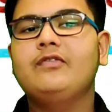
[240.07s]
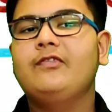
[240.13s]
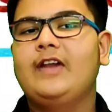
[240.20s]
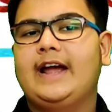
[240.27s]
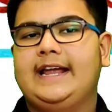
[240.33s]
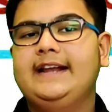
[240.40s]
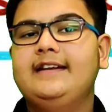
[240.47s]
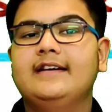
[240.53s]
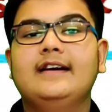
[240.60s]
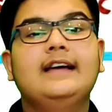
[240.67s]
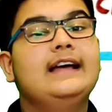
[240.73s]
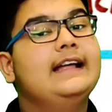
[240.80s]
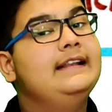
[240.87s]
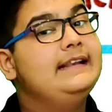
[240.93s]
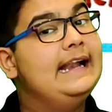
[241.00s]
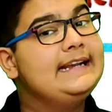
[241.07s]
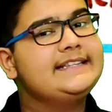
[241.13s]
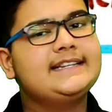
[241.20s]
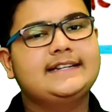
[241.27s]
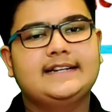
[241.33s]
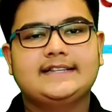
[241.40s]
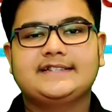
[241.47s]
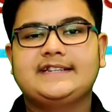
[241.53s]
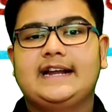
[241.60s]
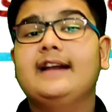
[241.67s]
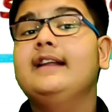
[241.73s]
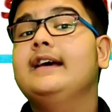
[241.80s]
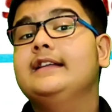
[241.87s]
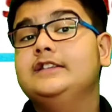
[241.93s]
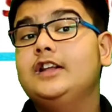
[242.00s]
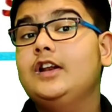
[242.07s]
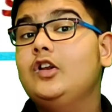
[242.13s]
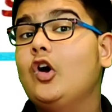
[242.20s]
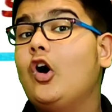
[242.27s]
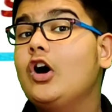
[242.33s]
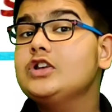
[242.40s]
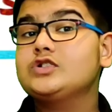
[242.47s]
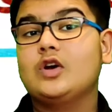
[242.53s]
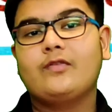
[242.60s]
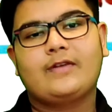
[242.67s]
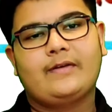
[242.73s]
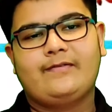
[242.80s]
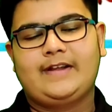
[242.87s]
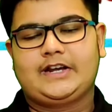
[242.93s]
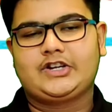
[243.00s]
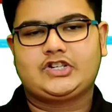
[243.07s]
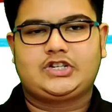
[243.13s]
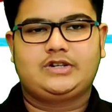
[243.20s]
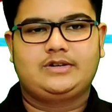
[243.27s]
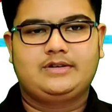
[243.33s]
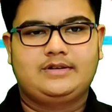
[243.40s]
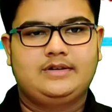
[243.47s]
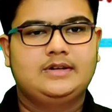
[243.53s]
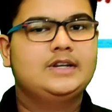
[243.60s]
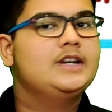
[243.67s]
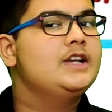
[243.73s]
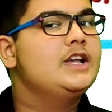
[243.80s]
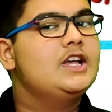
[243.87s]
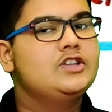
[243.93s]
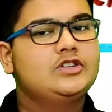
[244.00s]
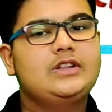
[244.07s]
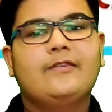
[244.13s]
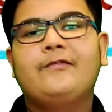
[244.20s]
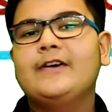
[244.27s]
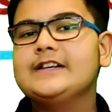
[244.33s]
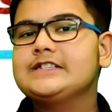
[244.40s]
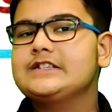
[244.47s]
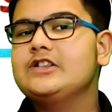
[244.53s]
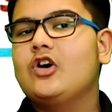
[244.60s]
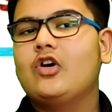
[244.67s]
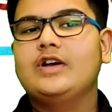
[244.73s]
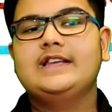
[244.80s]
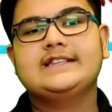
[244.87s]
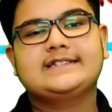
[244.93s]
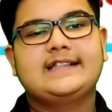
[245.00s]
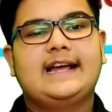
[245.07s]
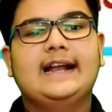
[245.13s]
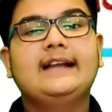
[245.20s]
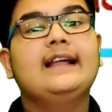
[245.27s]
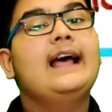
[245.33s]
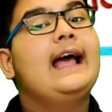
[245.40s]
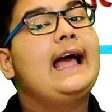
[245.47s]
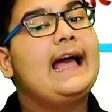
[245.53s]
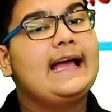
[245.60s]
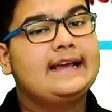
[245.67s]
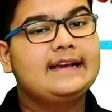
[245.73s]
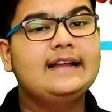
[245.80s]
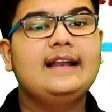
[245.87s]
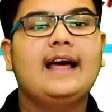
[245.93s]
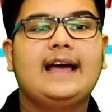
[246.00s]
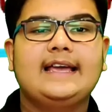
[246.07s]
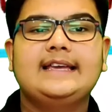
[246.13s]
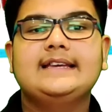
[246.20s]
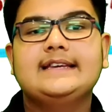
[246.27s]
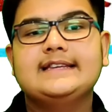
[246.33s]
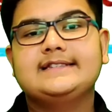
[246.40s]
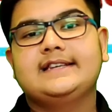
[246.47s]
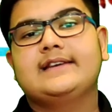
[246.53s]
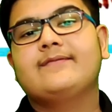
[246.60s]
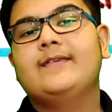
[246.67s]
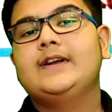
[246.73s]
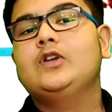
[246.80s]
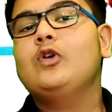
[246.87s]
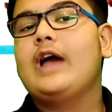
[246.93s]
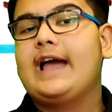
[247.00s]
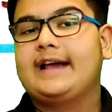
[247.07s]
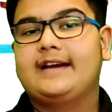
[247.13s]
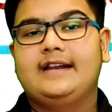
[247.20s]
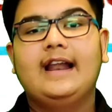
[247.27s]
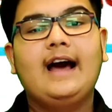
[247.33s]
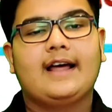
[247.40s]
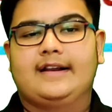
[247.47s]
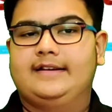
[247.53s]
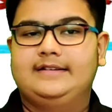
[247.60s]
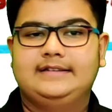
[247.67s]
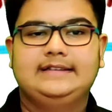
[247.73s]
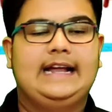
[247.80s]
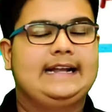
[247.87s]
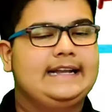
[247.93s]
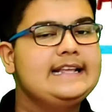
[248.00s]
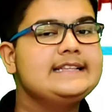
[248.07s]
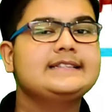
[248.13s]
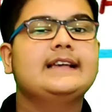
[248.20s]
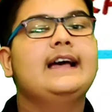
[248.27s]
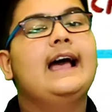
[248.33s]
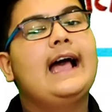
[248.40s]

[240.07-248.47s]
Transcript: of light, let's understand the laws of reflection. So the first law is that angle I is equal to angle r. That is,